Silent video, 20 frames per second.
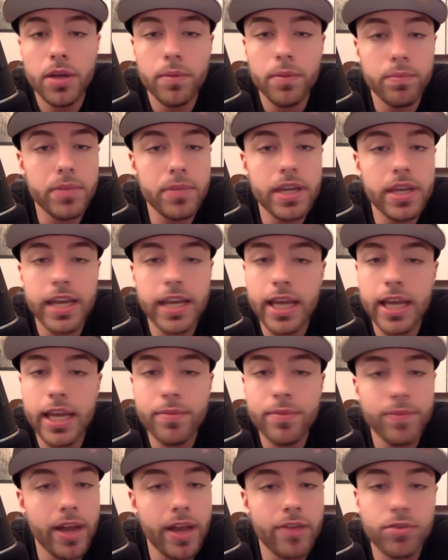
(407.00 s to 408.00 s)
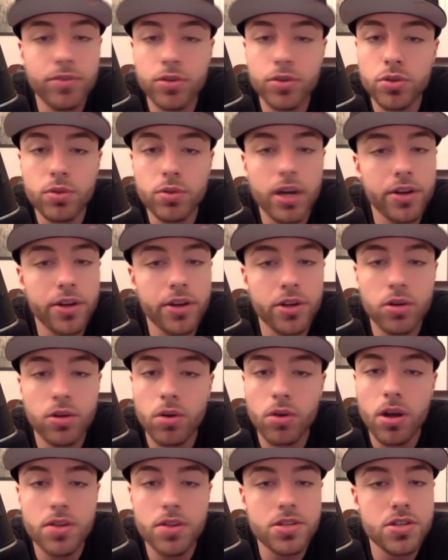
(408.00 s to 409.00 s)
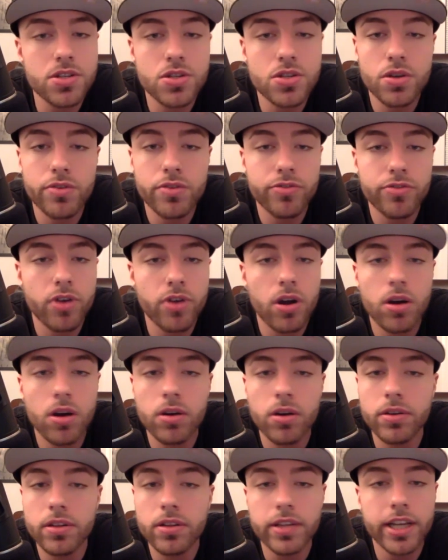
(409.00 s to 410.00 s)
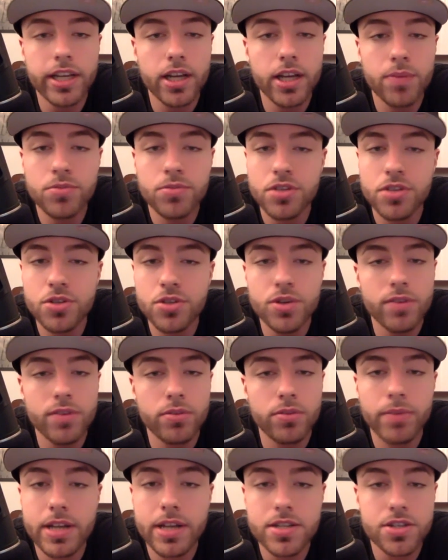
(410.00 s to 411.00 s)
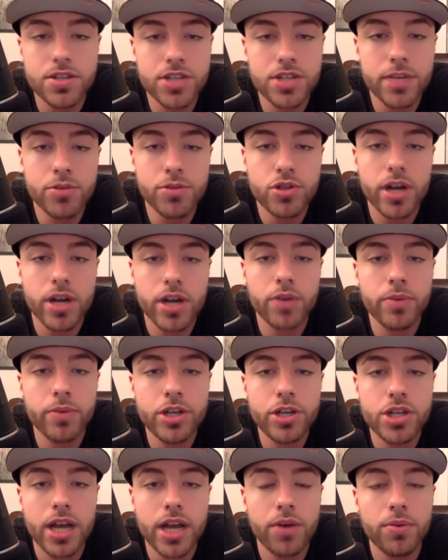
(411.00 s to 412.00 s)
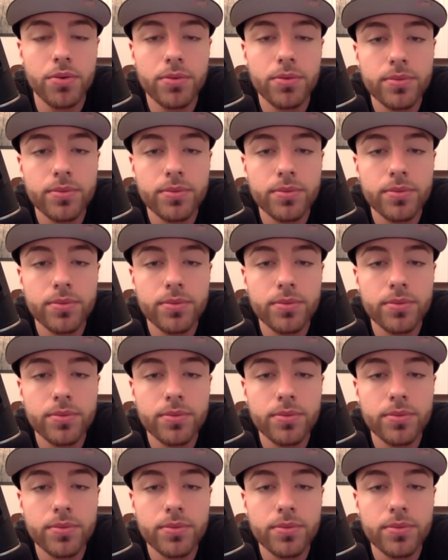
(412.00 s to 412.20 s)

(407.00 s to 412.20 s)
meet him ever throughout your crossing so far and link up? Did you ever message him and try to reach out?